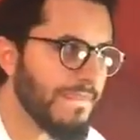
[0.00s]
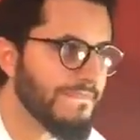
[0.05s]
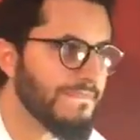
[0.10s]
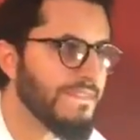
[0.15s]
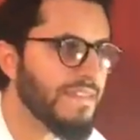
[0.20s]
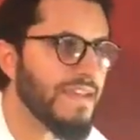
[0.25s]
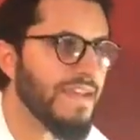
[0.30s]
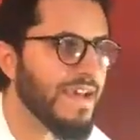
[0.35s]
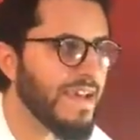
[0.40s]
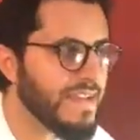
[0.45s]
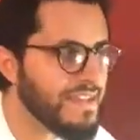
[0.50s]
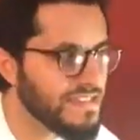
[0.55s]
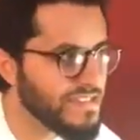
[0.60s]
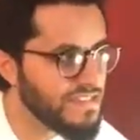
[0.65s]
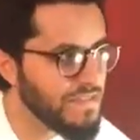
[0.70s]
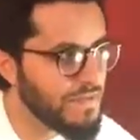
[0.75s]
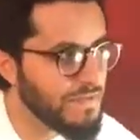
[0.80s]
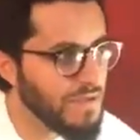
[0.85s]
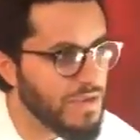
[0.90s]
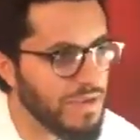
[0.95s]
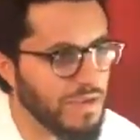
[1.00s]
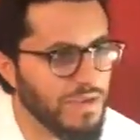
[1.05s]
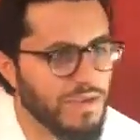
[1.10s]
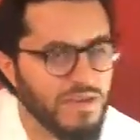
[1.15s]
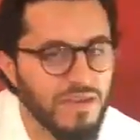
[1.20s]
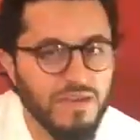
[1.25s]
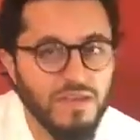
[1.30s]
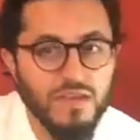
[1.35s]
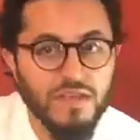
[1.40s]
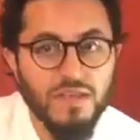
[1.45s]
It has to be,
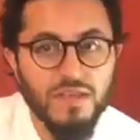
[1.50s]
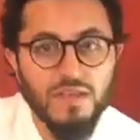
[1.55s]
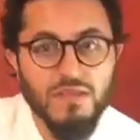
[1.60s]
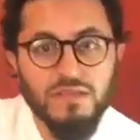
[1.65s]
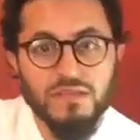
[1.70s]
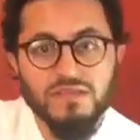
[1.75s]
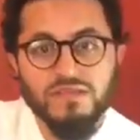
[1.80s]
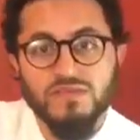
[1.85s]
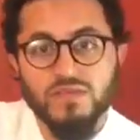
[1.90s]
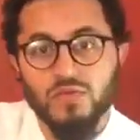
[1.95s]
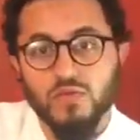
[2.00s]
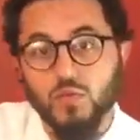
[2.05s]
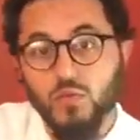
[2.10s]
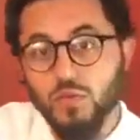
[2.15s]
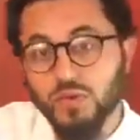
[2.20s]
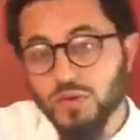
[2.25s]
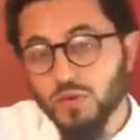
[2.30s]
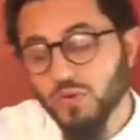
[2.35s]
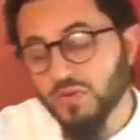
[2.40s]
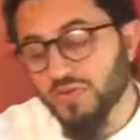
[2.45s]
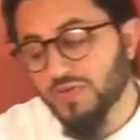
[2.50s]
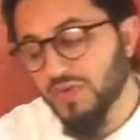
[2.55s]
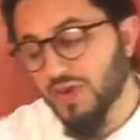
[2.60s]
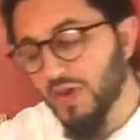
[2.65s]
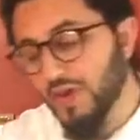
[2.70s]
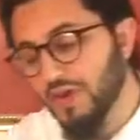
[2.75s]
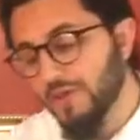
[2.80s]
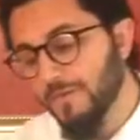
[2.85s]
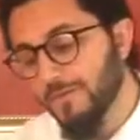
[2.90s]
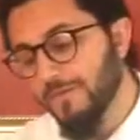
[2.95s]
so, or you would
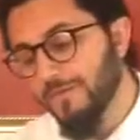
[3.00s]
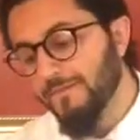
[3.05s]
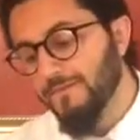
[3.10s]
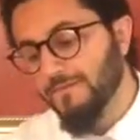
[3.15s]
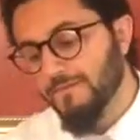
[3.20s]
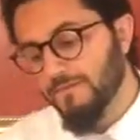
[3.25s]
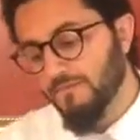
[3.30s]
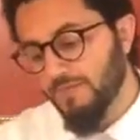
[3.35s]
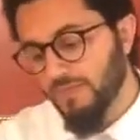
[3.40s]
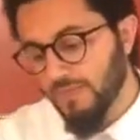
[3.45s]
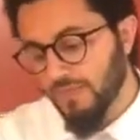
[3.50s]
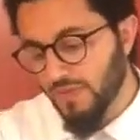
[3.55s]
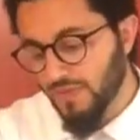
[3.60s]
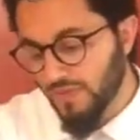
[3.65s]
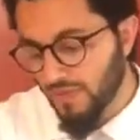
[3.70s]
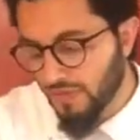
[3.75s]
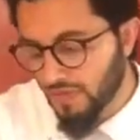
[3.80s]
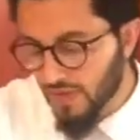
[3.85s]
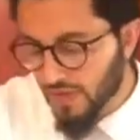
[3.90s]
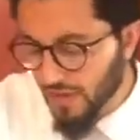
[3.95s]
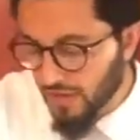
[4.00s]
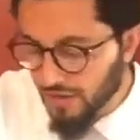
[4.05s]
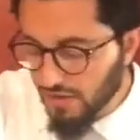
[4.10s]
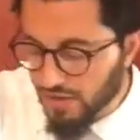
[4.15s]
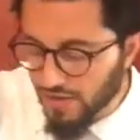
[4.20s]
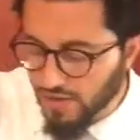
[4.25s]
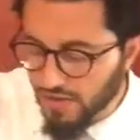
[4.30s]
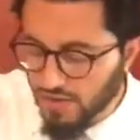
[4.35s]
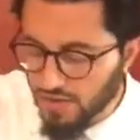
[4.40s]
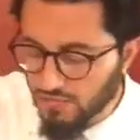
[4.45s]
say
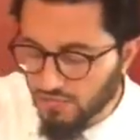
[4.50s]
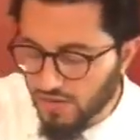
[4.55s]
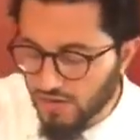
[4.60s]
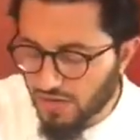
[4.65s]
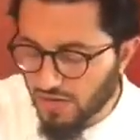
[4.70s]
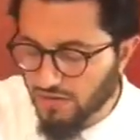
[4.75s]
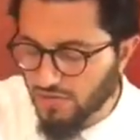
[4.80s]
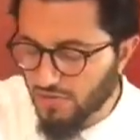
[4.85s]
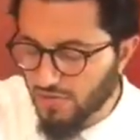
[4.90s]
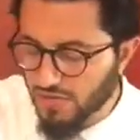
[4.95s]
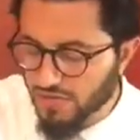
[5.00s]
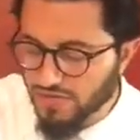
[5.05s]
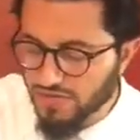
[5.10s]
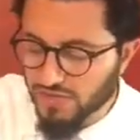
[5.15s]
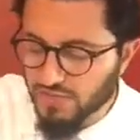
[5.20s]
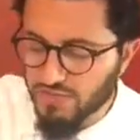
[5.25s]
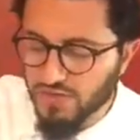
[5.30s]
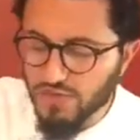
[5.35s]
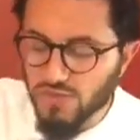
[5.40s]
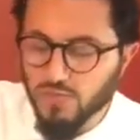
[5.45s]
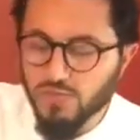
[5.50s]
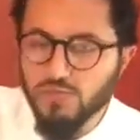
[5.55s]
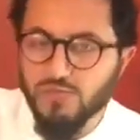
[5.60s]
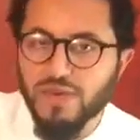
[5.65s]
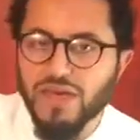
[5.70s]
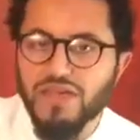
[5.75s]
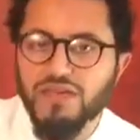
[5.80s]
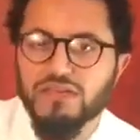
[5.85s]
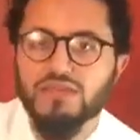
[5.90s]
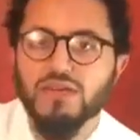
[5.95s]
Dakhala al-waladu al-jamilu
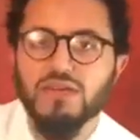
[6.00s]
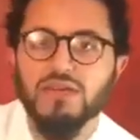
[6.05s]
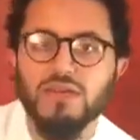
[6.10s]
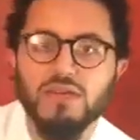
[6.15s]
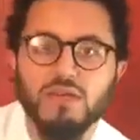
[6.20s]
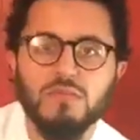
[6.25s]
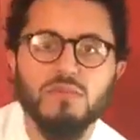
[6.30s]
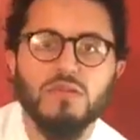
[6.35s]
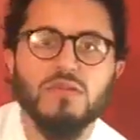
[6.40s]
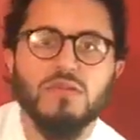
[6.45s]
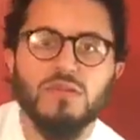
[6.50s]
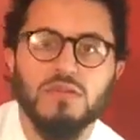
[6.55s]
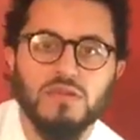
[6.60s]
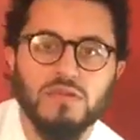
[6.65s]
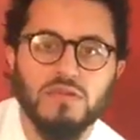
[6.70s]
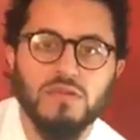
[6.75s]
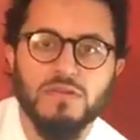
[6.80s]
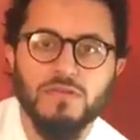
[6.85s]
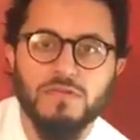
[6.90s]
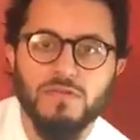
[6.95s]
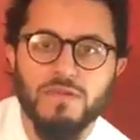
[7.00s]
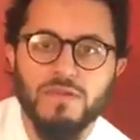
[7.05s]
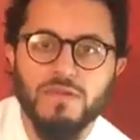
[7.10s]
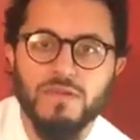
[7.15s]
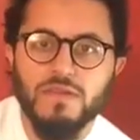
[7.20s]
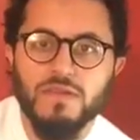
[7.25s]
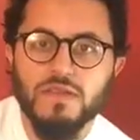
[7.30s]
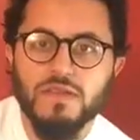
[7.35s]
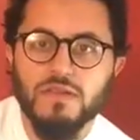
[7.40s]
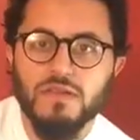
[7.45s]
baytan kabiran.
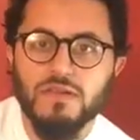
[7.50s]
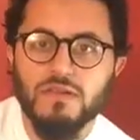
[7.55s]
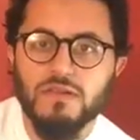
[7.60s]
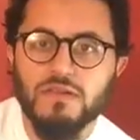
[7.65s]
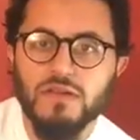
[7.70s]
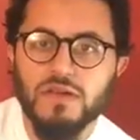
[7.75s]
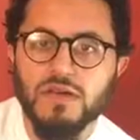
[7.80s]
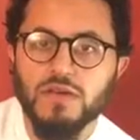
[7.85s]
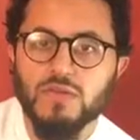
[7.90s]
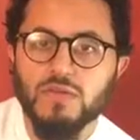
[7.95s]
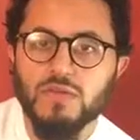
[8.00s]
Alright?